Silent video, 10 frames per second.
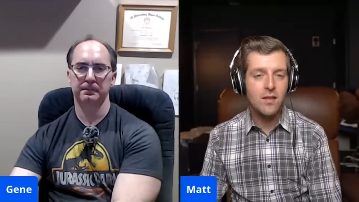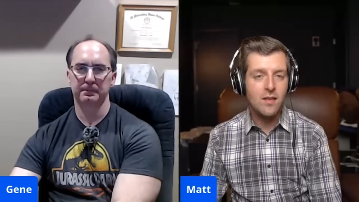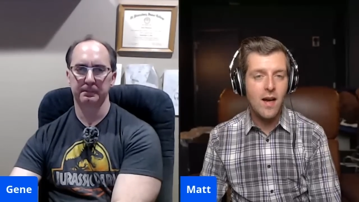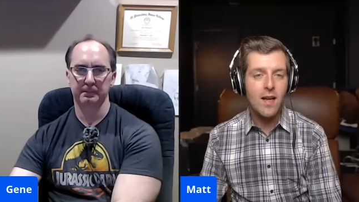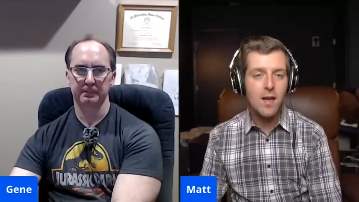
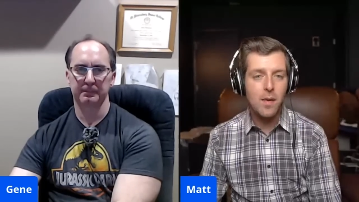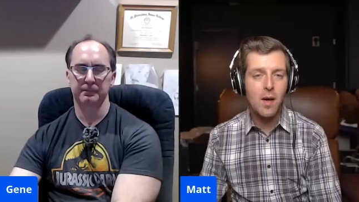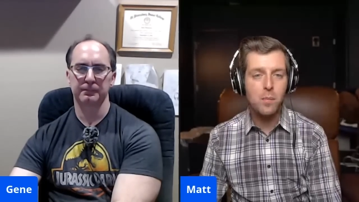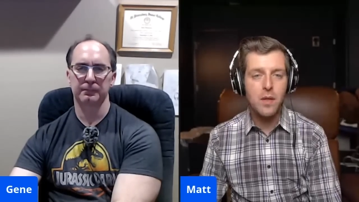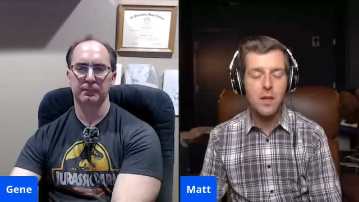Speaker 1: it's not
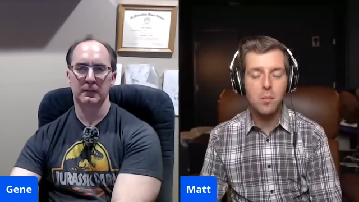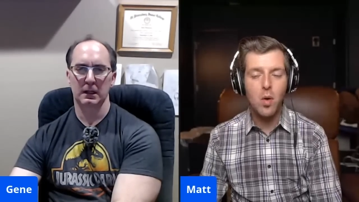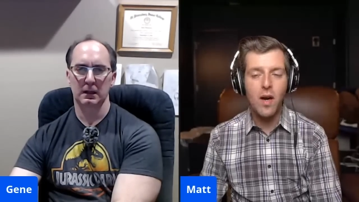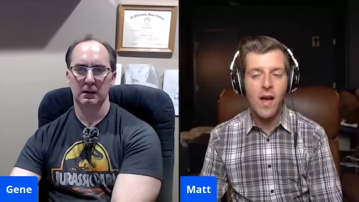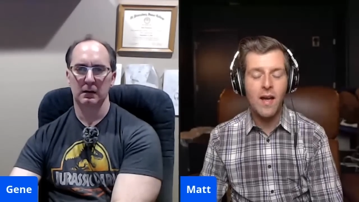about being
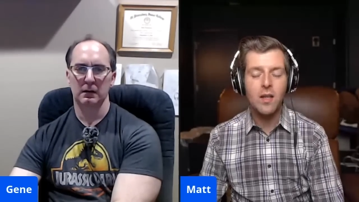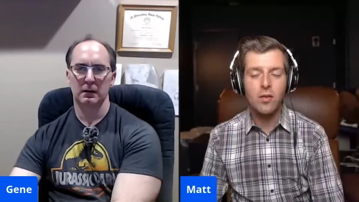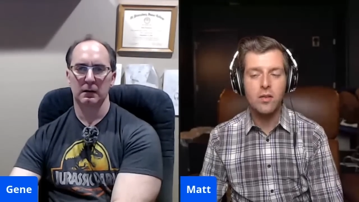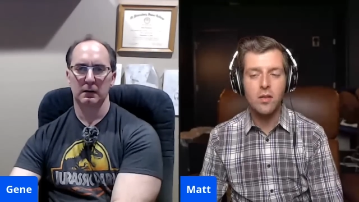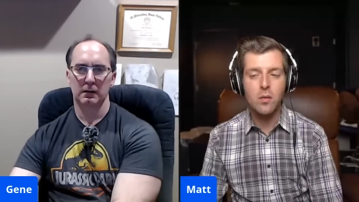more
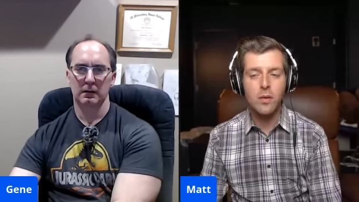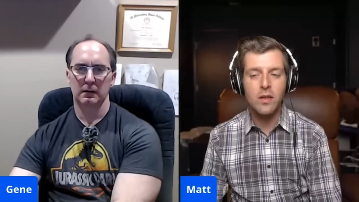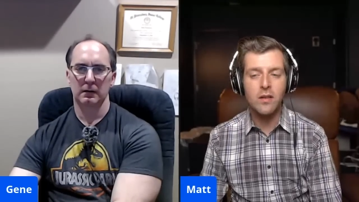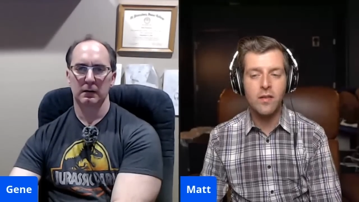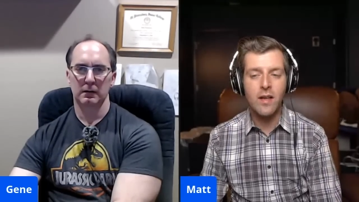accurate to the
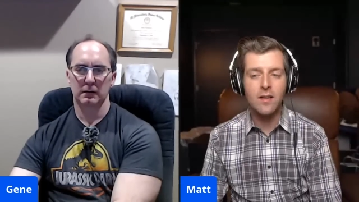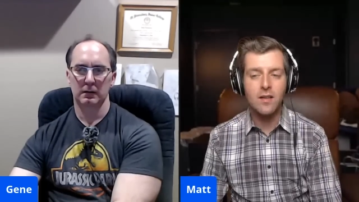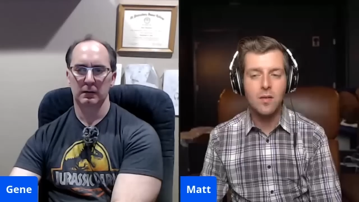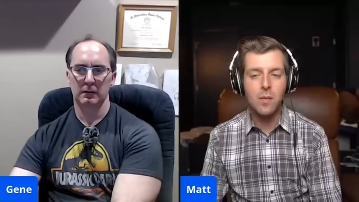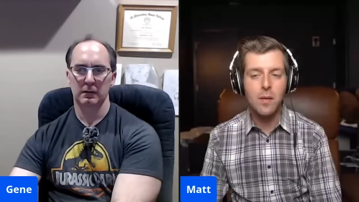real event,
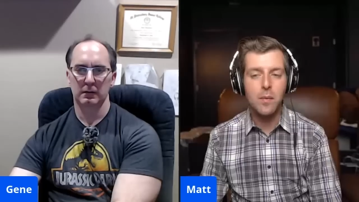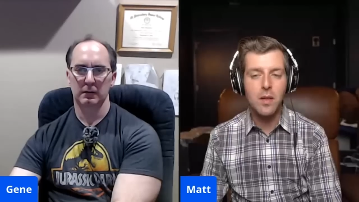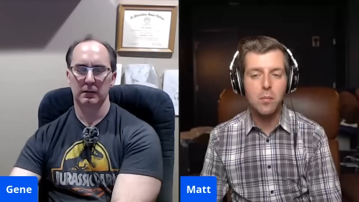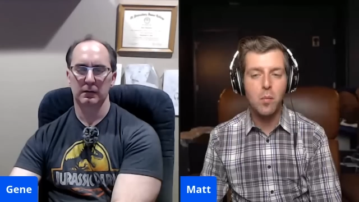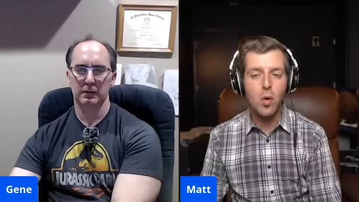it's about
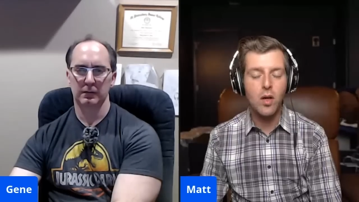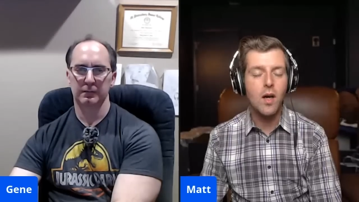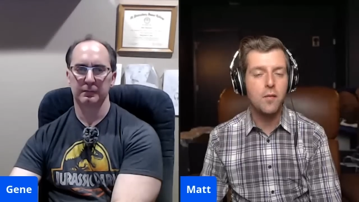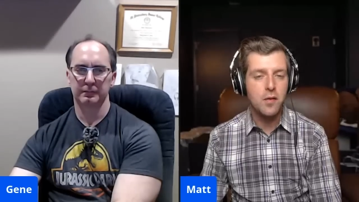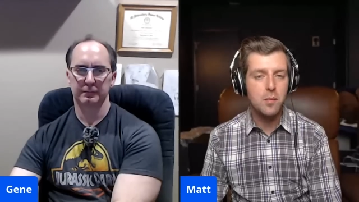being more
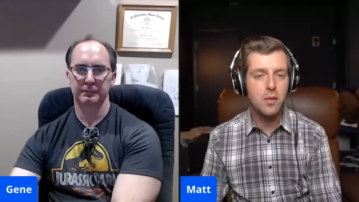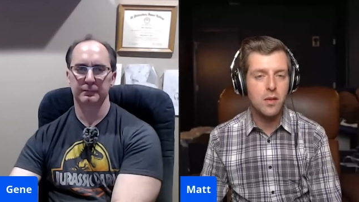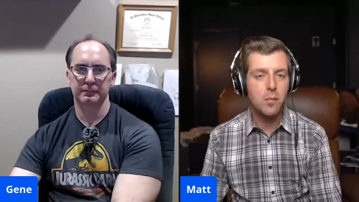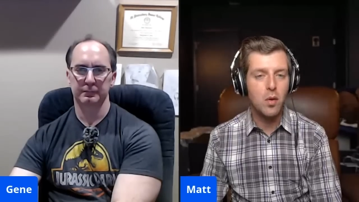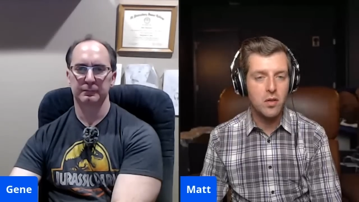
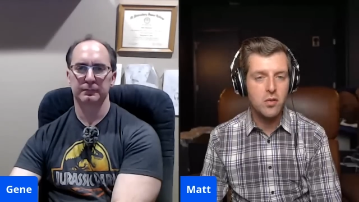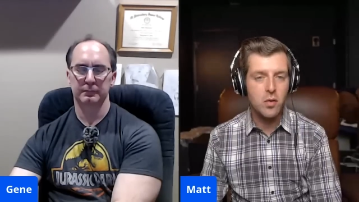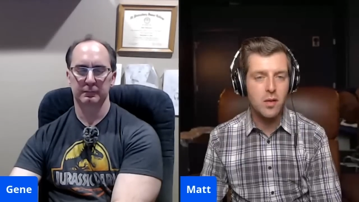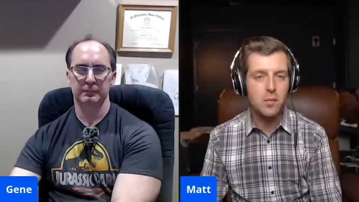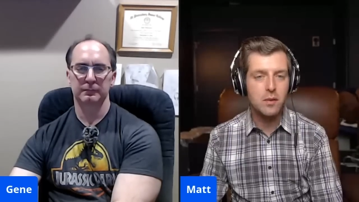comfortable and more
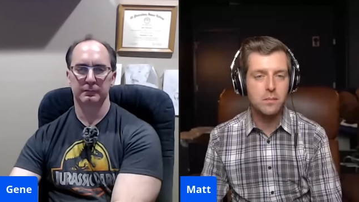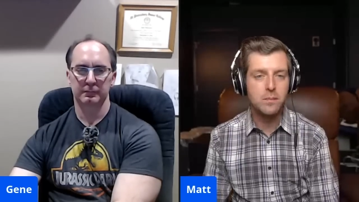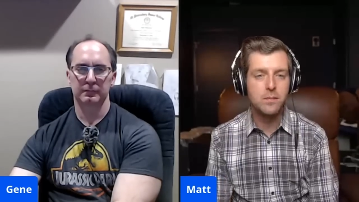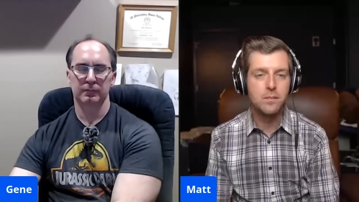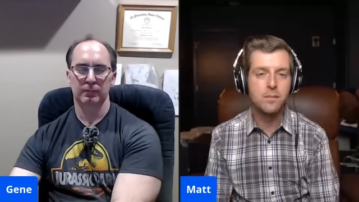enjoyable.
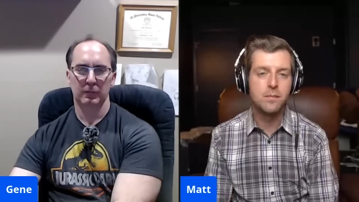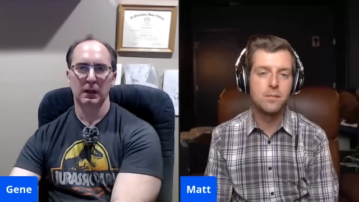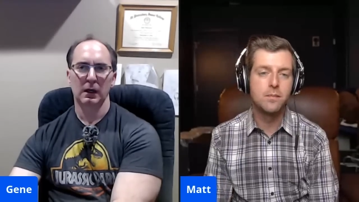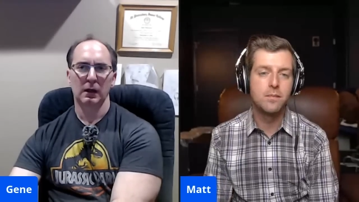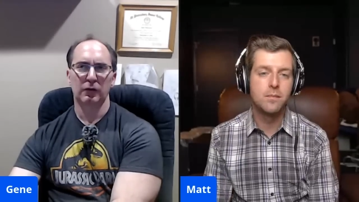
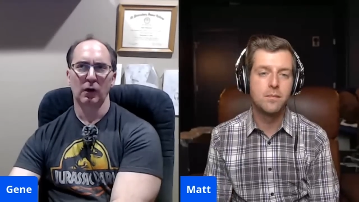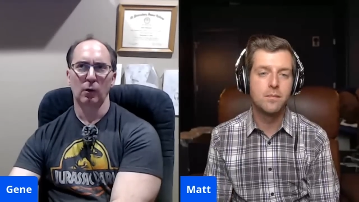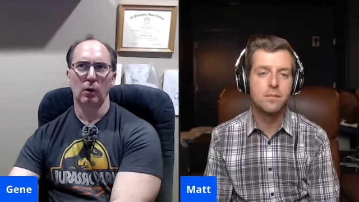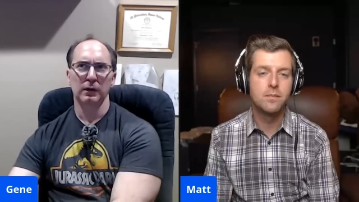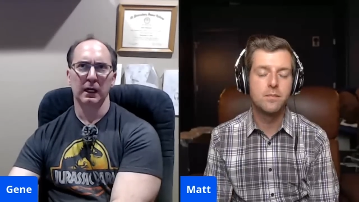
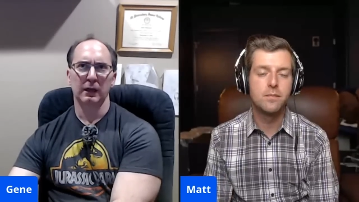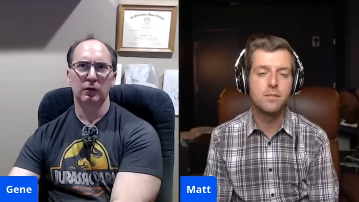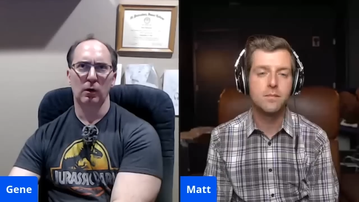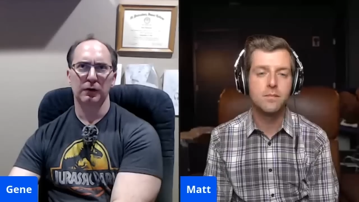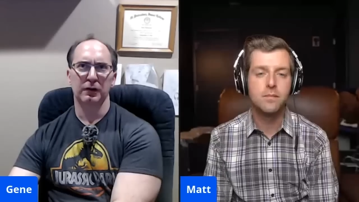
Speaker 2: So one
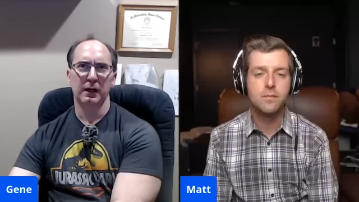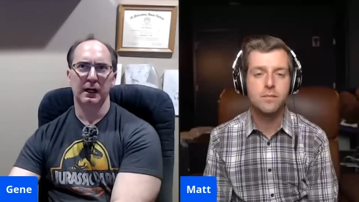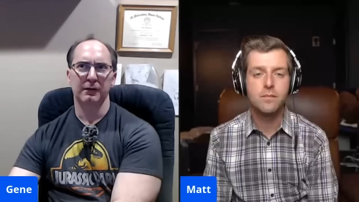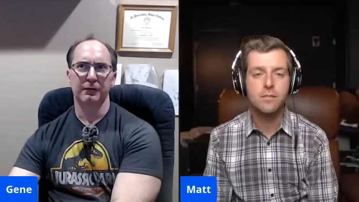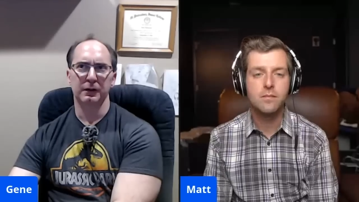last question
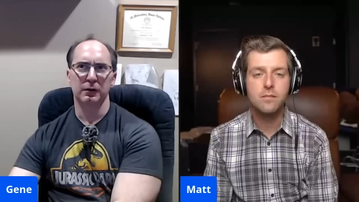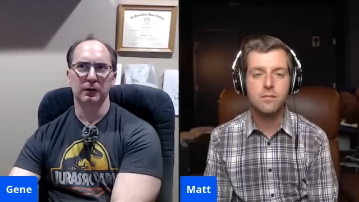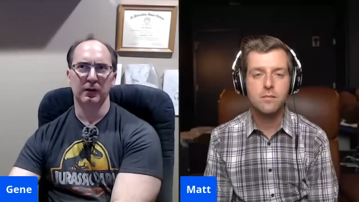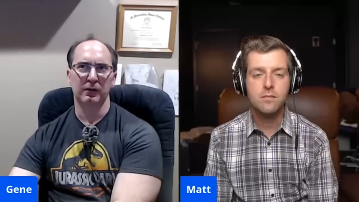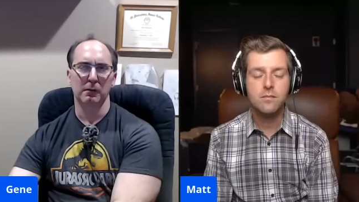I have for
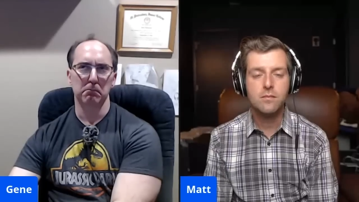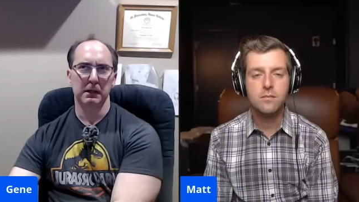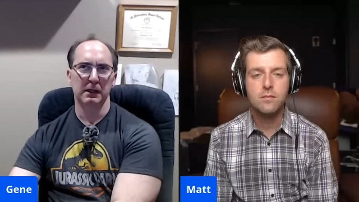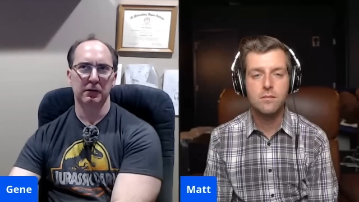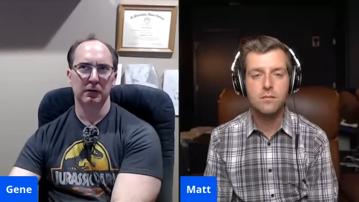you: Is this a
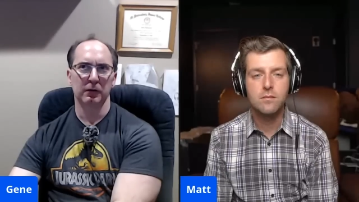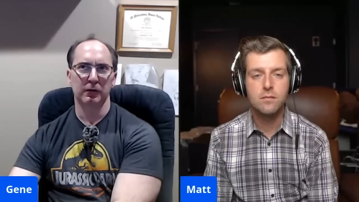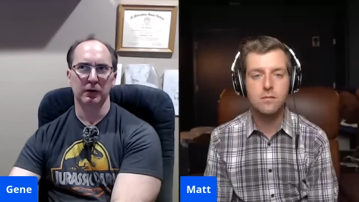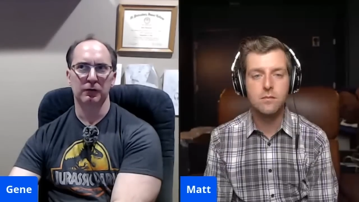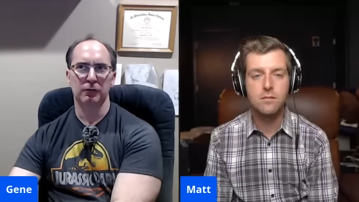myth or
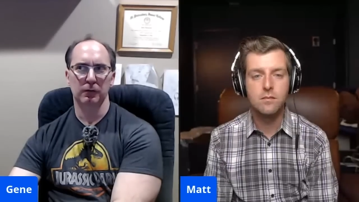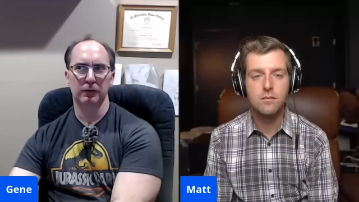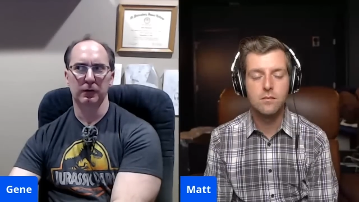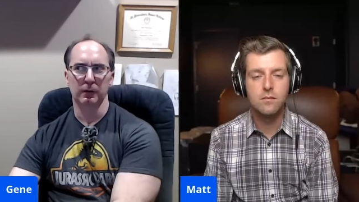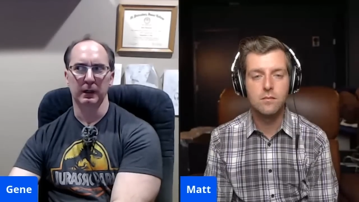is there
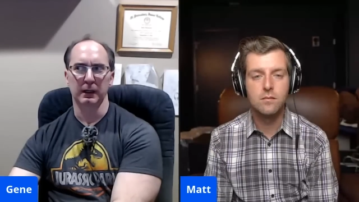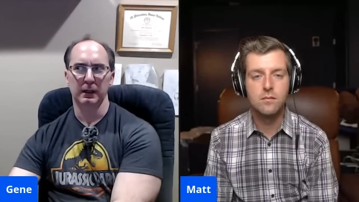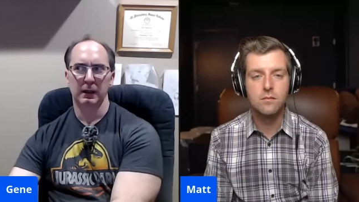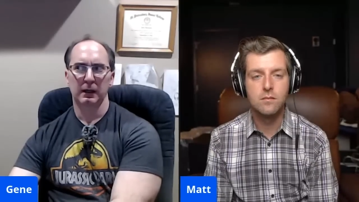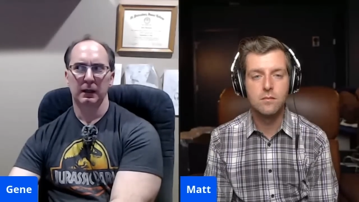truth to
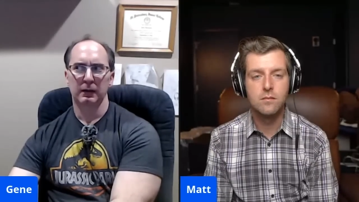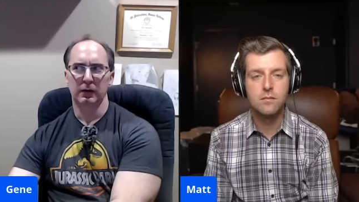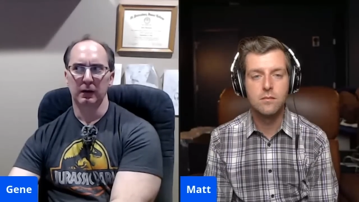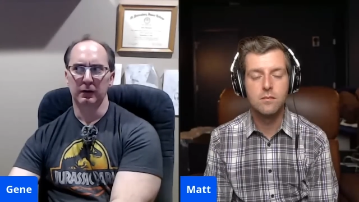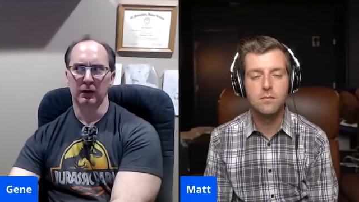it?
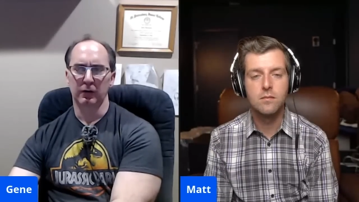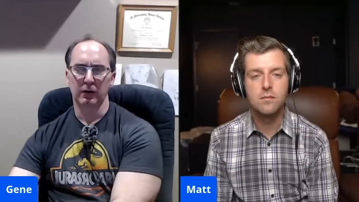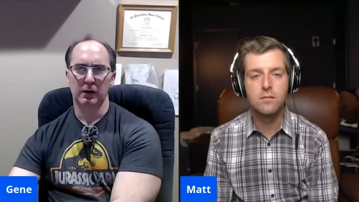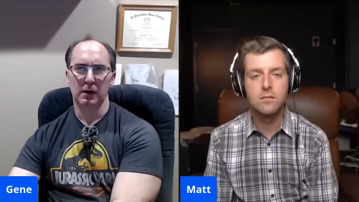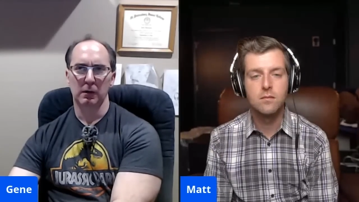Does
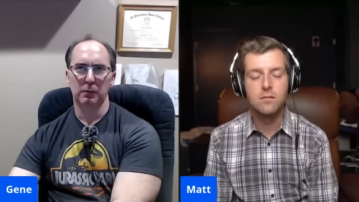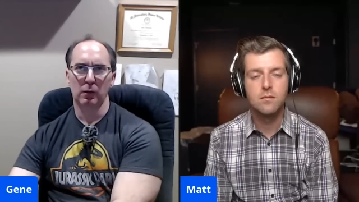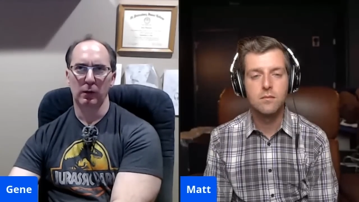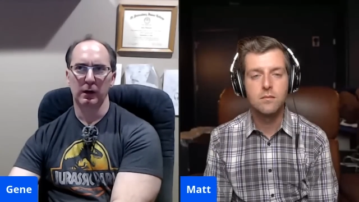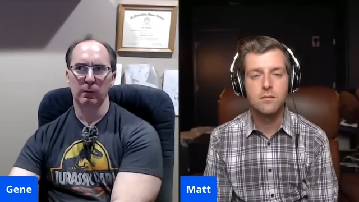there come a
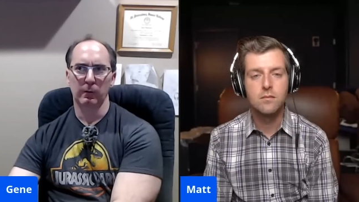point